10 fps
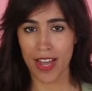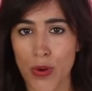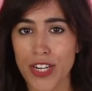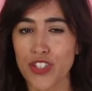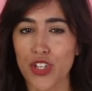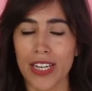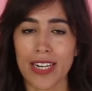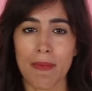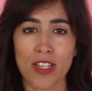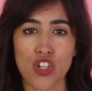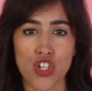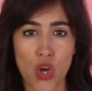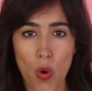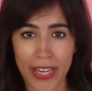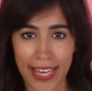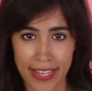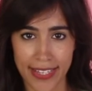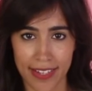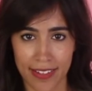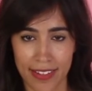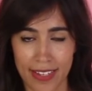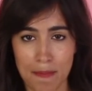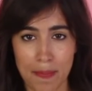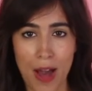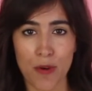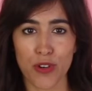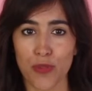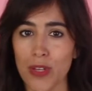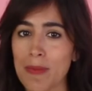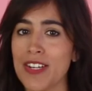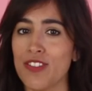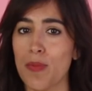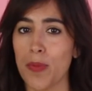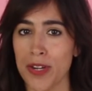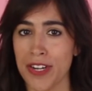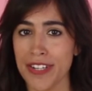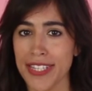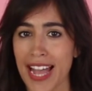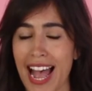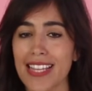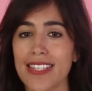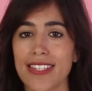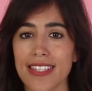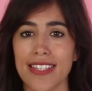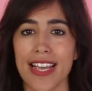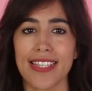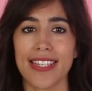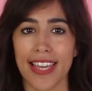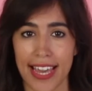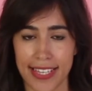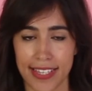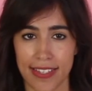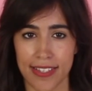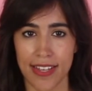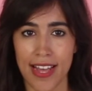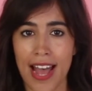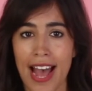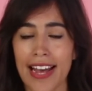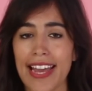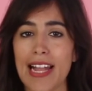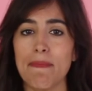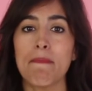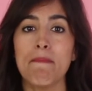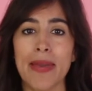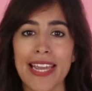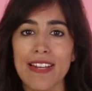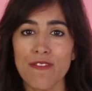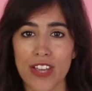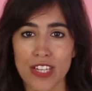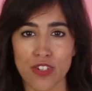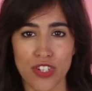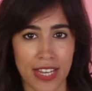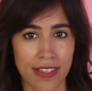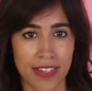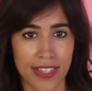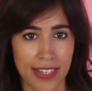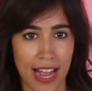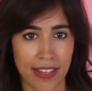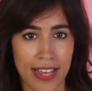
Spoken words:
We're talking about showcasing the power of women entrepreneurs as success cases and help male investors understand